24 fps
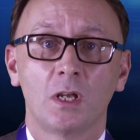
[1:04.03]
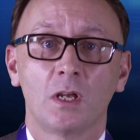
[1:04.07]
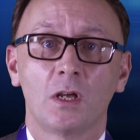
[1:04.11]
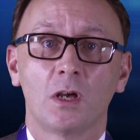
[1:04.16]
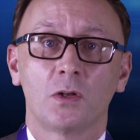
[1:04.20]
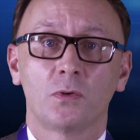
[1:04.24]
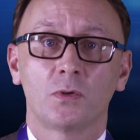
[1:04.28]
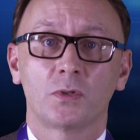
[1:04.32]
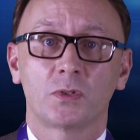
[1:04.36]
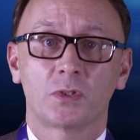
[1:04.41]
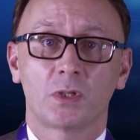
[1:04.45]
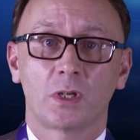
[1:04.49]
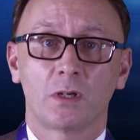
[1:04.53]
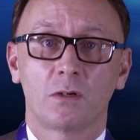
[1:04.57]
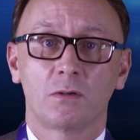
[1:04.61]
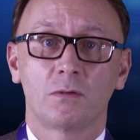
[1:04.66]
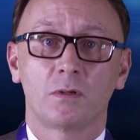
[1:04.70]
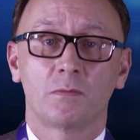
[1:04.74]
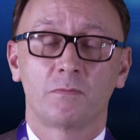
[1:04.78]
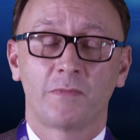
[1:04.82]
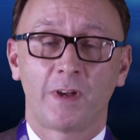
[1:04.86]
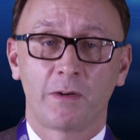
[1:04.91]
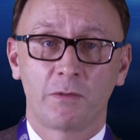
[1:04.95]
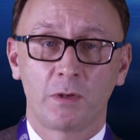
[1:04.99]
and also,
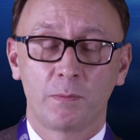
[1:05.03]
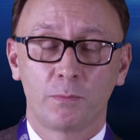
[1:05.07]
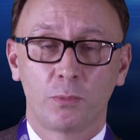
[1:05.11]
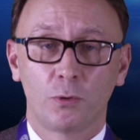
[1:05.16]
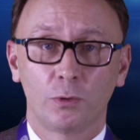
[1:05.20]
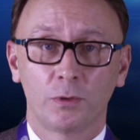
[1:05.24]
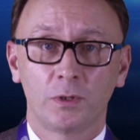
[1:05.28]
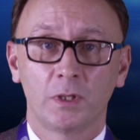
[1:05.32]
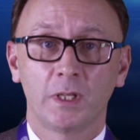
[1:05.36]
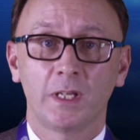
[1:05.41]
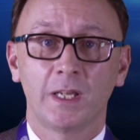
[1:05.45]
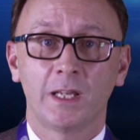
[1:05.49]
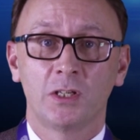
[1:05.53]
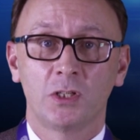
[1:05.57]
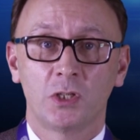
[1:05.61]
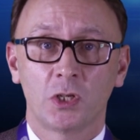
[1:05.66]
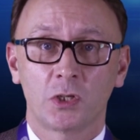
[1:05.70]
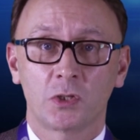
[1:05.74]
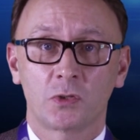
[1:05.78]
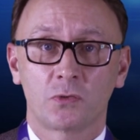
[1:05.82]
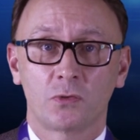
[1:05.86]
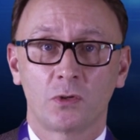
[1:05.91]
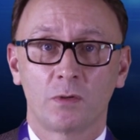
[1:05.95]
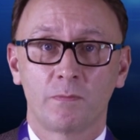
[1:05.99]
very importantly,
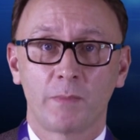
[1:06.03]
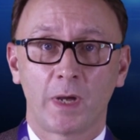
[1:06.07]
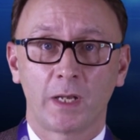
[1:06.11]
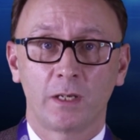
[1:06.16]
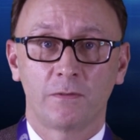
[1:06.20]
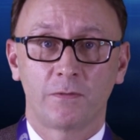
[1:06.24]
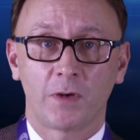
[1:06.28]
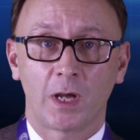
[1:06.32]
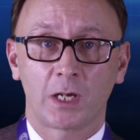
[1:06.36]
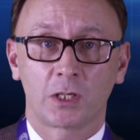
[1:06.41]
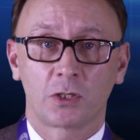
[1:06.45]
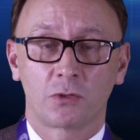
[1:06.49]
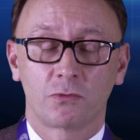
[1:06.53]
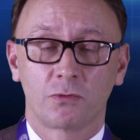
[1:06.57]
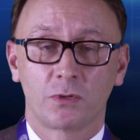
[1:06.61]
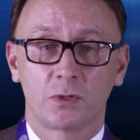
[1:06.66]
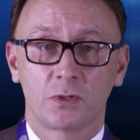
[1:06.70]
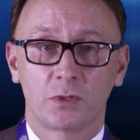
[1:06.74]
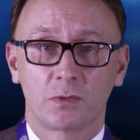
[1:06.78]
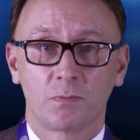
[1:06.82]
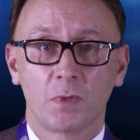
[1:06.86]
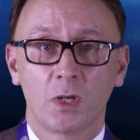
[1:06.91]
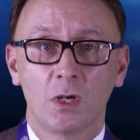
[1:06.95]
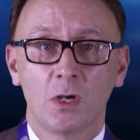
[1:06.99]
industrial manufacturers,